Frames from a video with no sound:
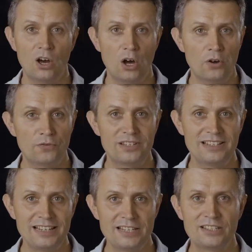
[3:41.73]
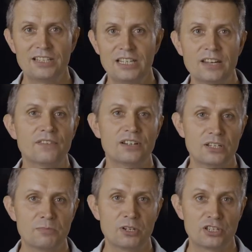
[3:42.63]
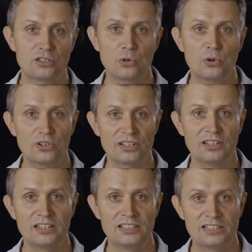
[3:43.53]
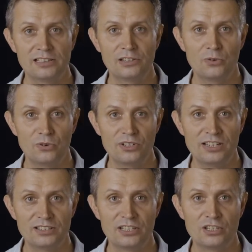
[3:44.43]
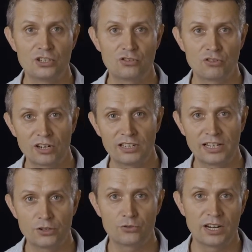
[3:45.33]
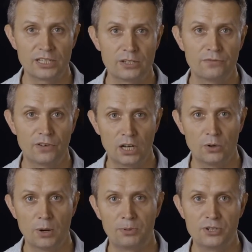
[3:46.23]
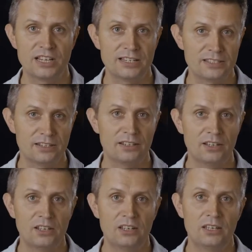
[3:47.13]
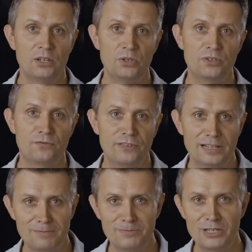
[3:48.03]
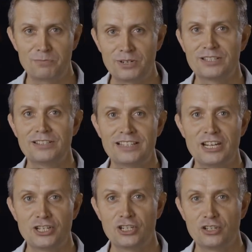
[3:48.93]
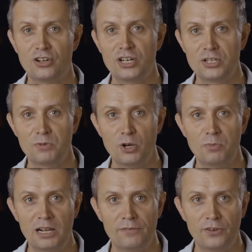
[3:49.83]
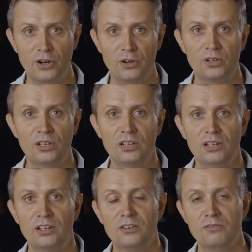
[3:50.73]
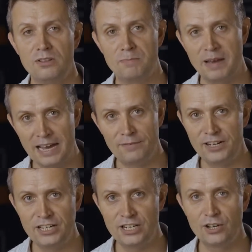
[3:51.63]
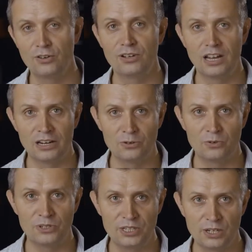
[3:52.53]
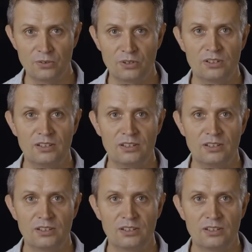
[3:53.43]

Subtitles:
often isn't given as much thought until the audience is struggling trying to follow a presenter who has filmed his presentation on his mobile phone with bad video and audio.